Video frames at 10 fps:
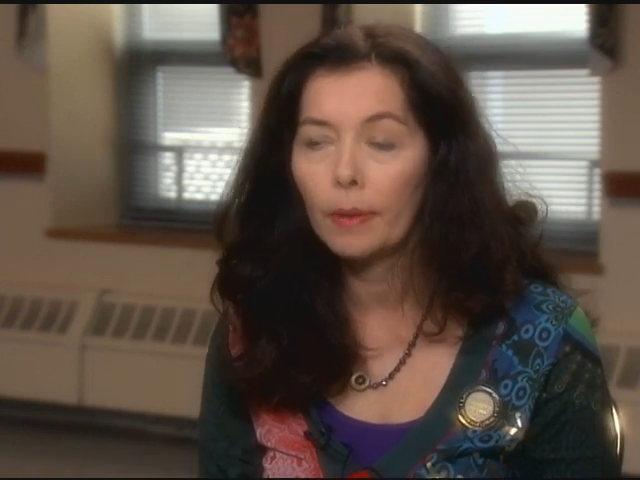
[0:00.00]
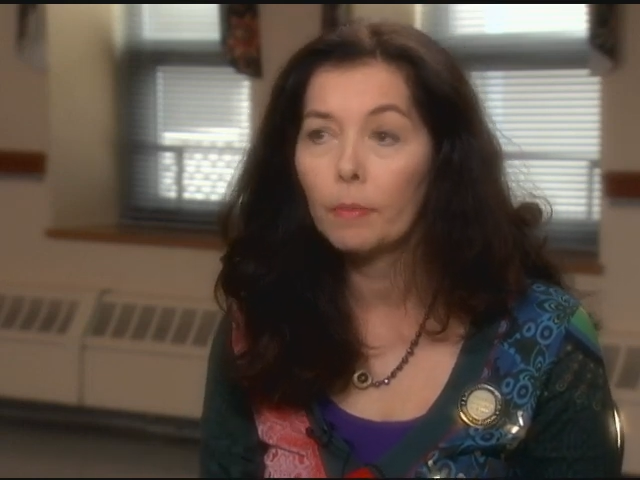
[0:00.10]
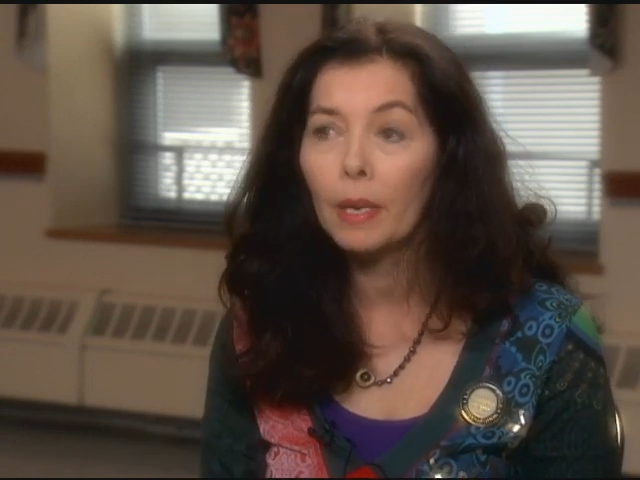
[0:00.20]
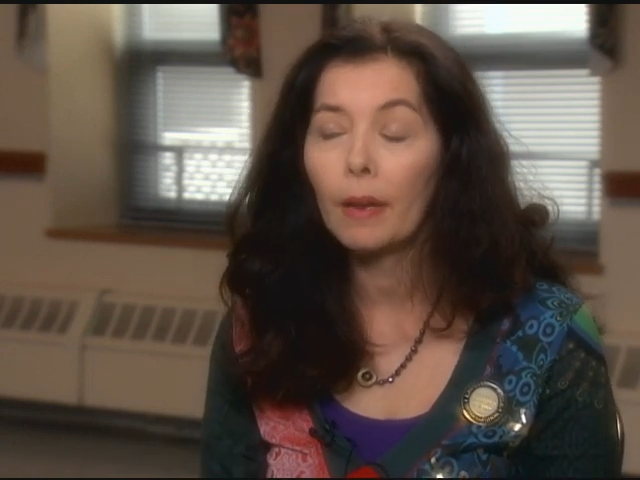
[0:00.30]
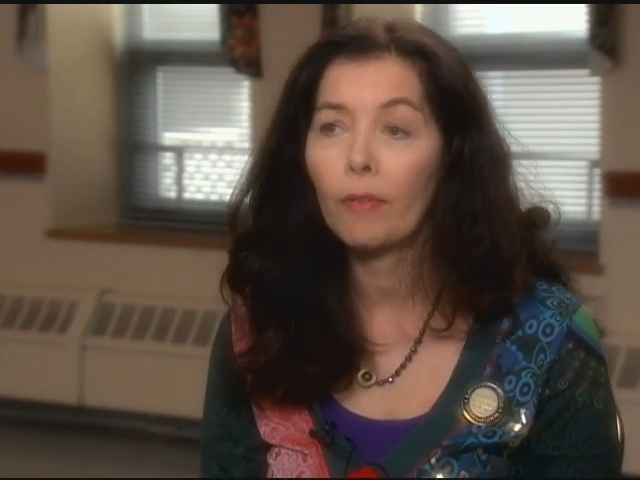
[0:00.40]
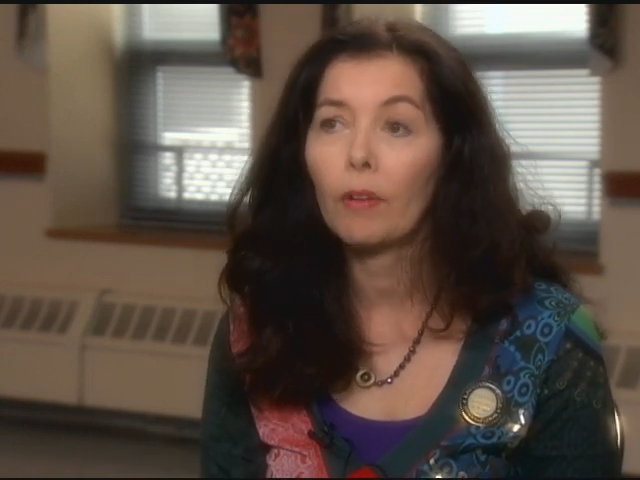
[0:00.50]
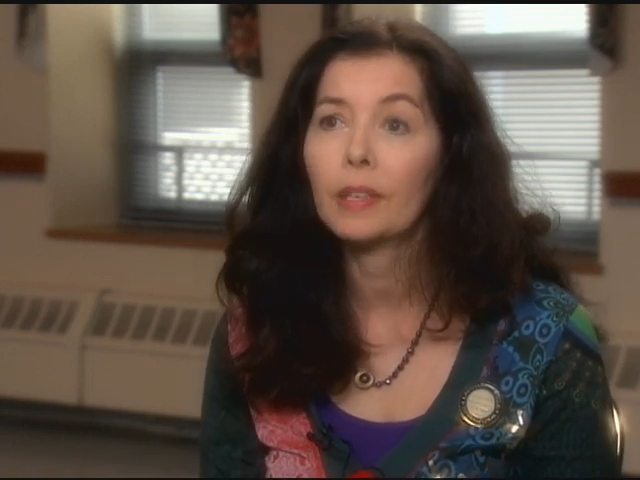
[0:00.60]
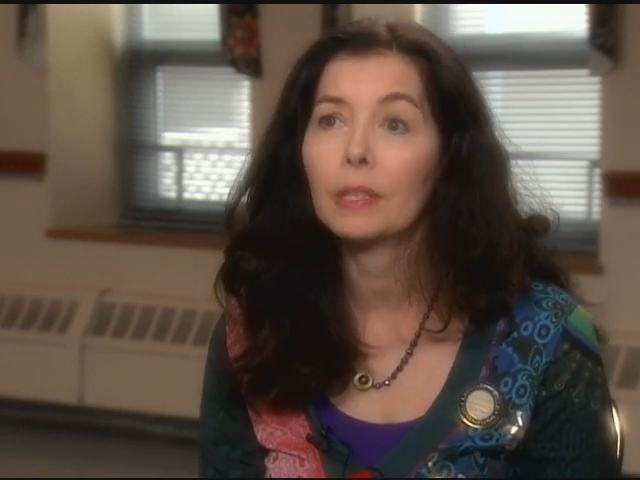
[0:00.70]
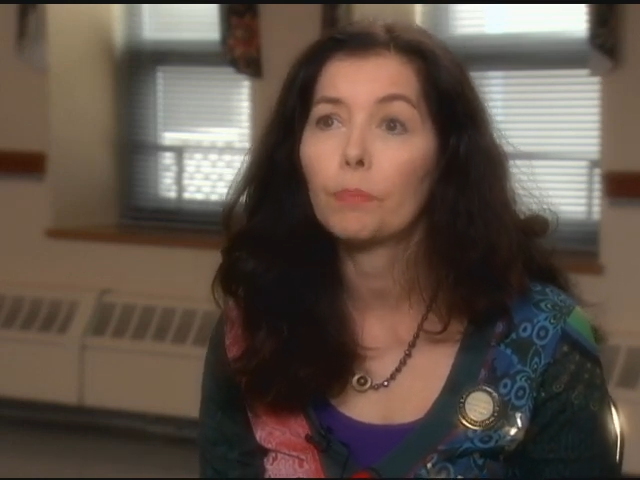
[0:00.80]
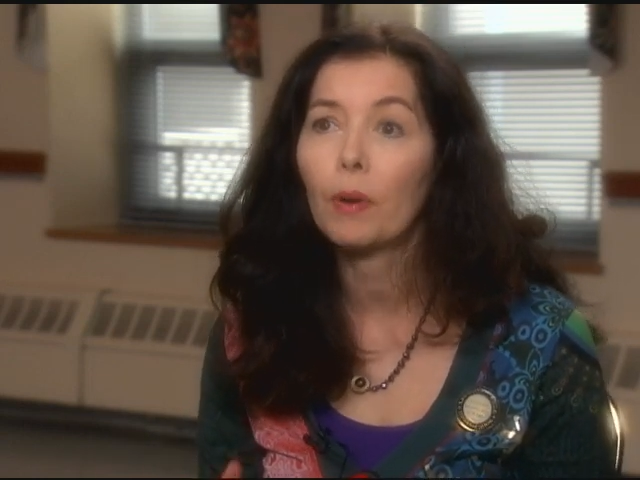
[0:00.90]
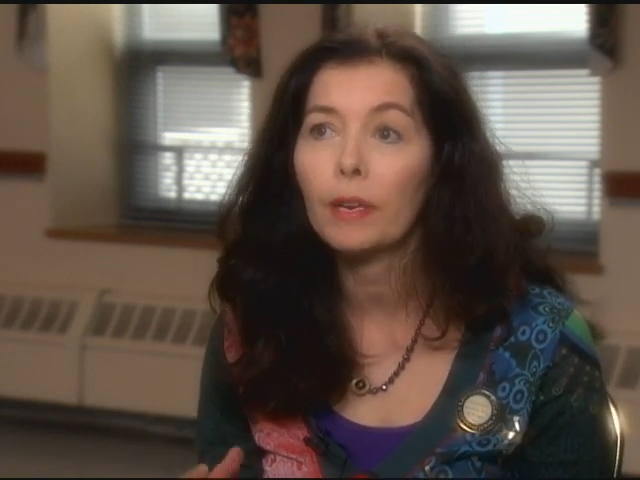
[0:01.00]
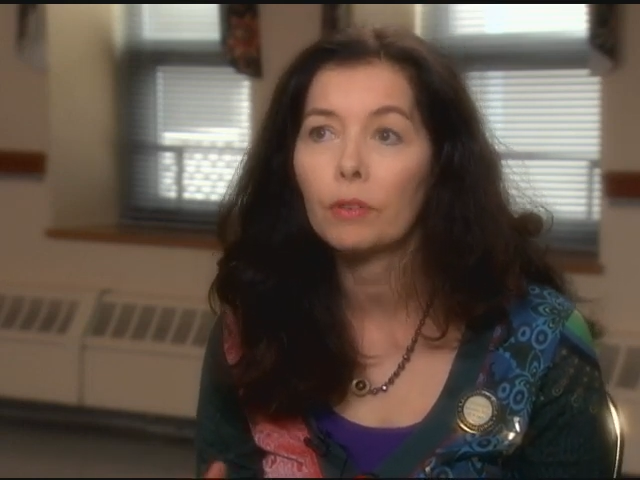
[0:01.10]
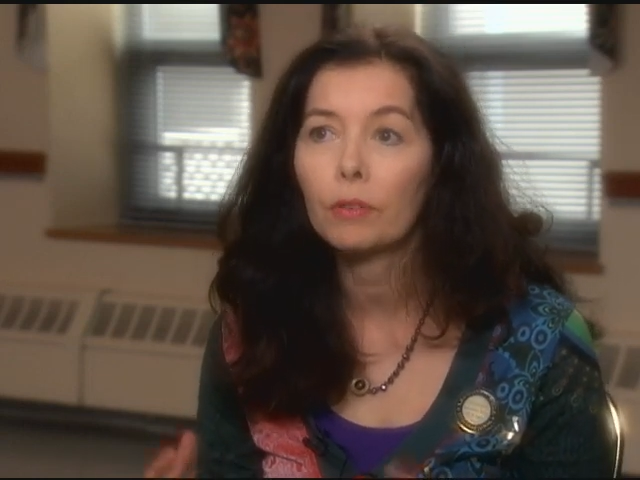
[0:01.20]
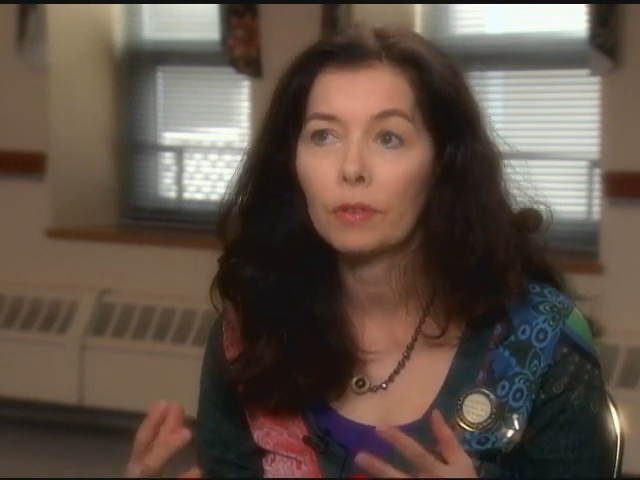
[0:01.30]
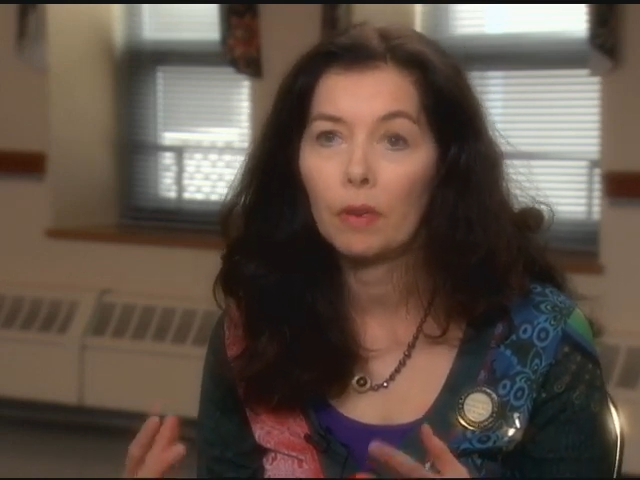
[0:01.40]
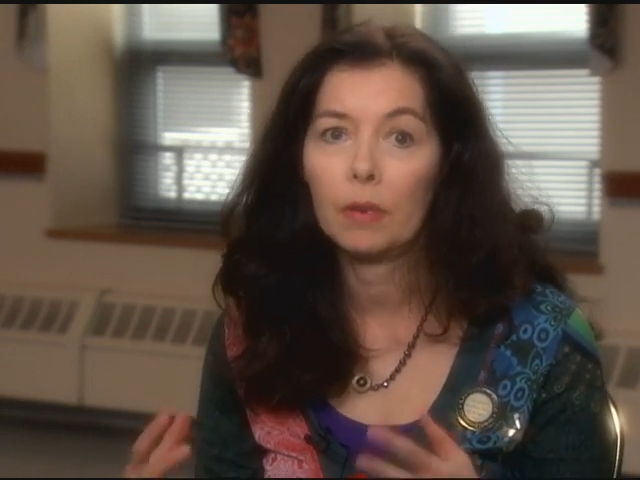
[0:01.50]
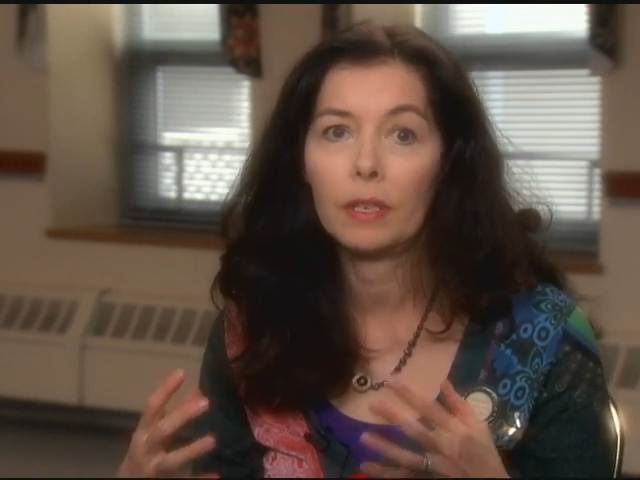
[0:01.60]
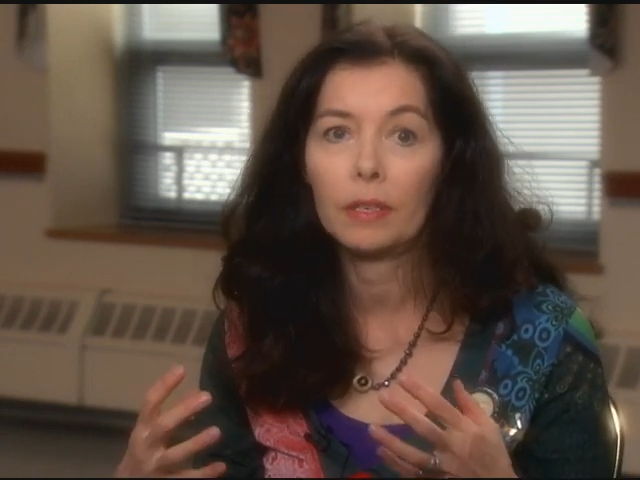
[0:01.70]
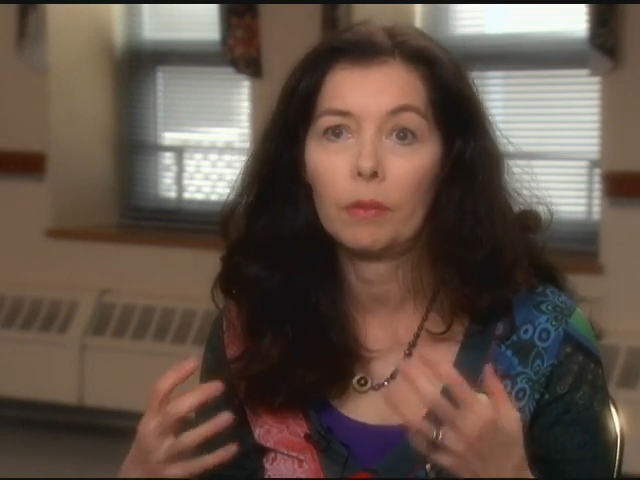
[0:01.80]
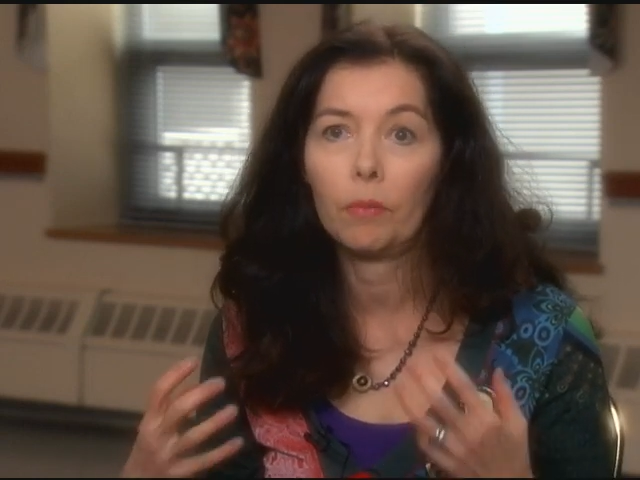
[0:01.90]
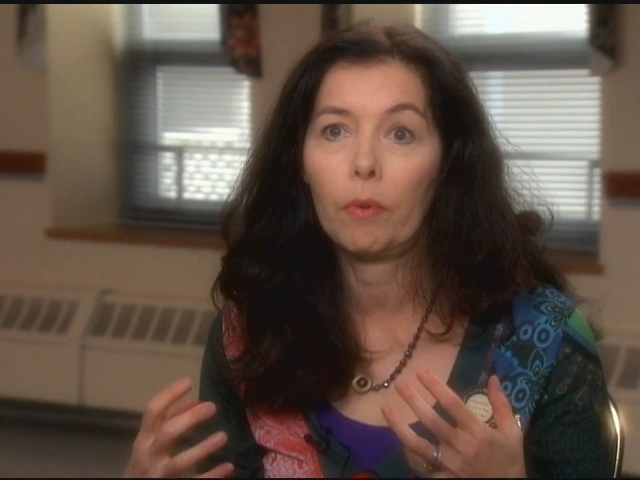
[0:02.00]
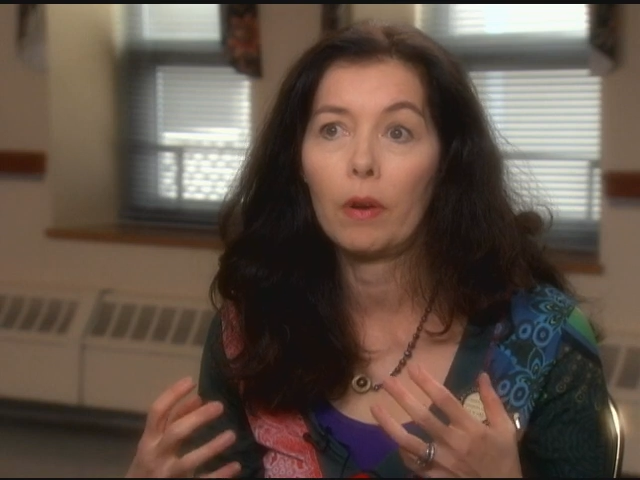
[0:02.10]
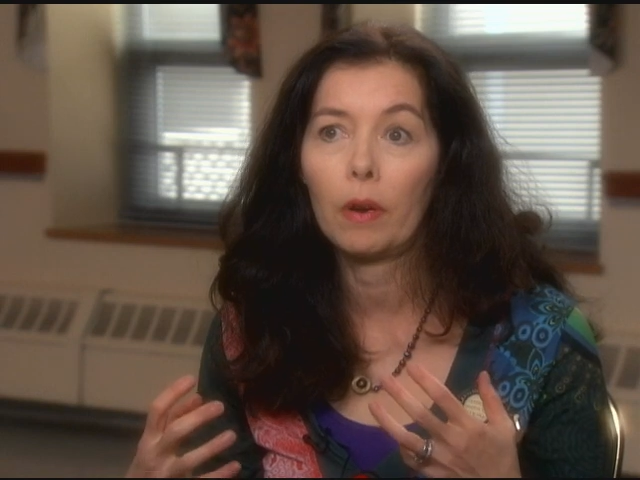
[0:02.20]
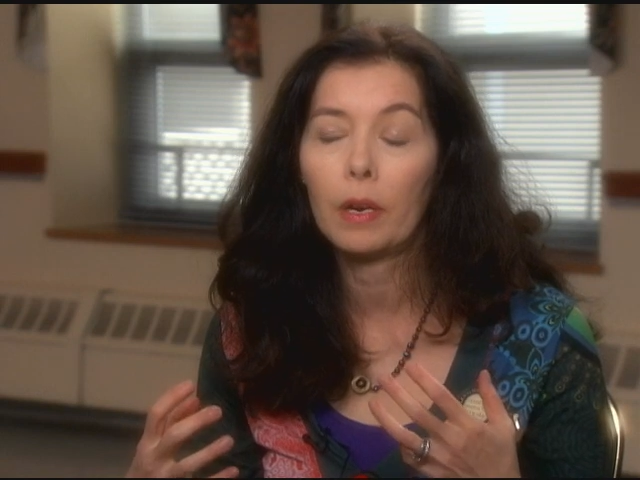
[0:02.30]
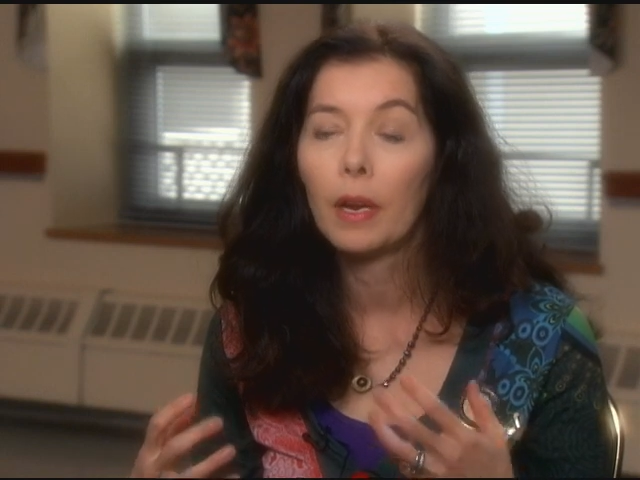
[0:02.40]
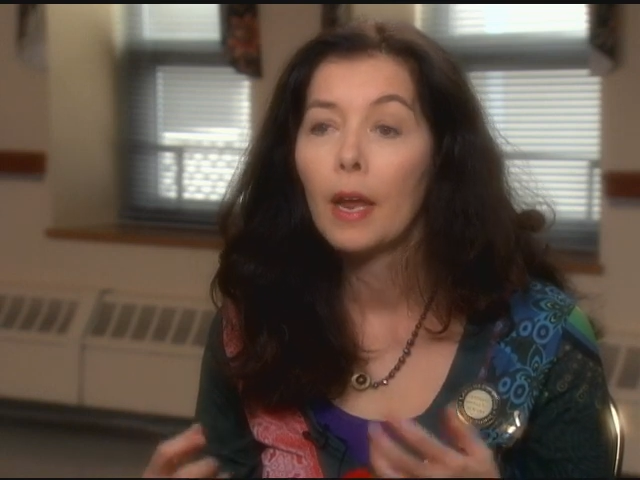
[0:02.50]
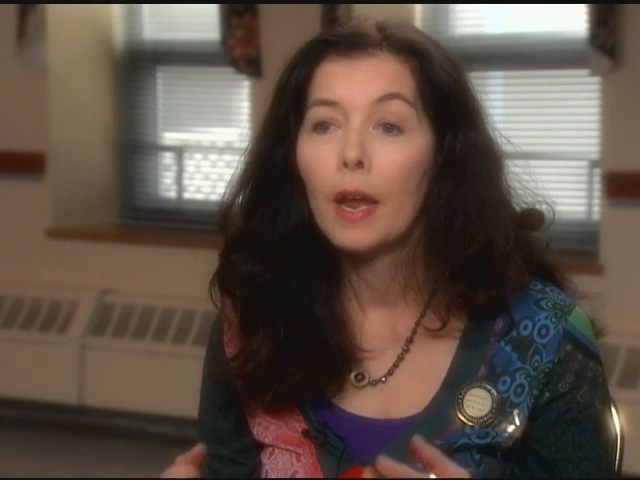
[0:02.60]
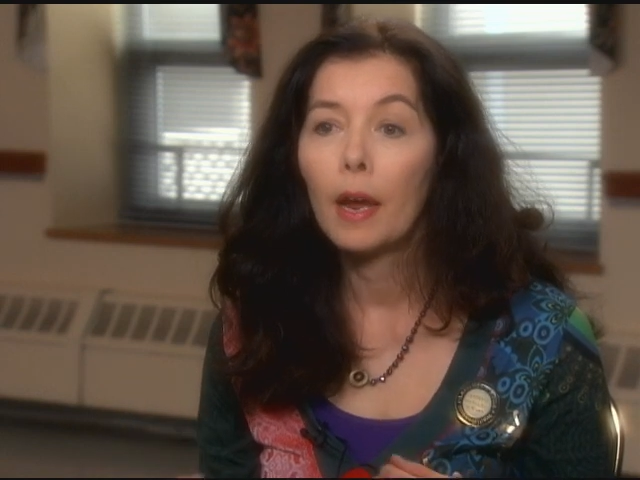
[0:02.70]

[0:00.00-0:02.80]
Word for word: And then we have all these pressures on us at work,